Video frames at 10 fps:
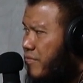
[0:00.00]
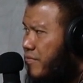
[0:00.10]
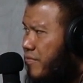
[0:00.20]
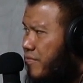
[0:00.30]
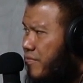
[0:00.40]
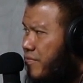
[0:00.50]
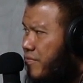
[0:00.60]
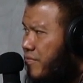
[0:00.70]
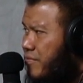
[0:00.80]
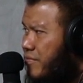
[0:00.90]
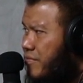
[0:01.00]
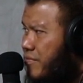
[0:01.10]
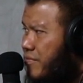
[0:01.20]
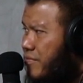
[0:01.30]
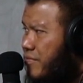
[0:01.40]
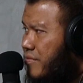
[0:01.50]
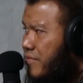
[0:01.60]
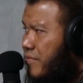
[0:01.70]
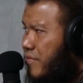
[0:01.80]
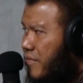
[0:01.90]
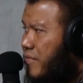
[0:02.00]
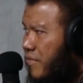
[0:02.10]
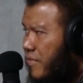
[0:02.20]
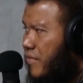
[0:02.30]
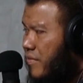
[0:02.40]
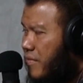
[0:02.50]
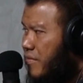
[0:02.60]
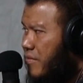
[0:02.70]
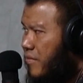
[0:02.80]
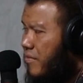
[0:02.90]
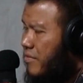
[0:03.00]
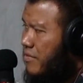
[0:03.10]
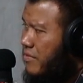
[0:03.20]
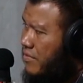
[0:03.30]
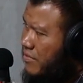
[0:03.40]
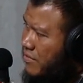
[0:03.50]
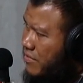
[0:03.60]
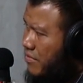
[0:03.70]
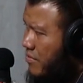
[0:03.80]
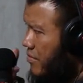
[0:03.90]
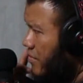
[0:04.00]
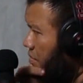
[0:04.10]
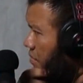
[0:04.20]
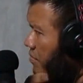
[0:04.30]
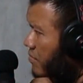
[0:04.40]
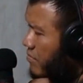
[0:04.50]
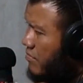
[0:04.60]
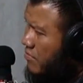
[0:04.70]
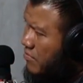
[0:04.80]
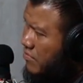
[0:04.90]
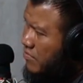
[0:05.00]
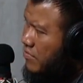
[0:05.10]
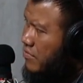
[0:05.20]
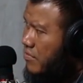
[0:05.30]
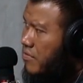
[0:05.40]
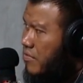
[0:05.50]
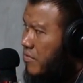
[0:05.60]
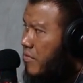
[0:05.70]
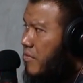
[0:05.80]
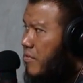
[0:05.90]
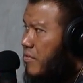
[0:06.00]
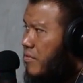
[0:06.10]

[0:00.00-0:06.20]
This person isn't speaking.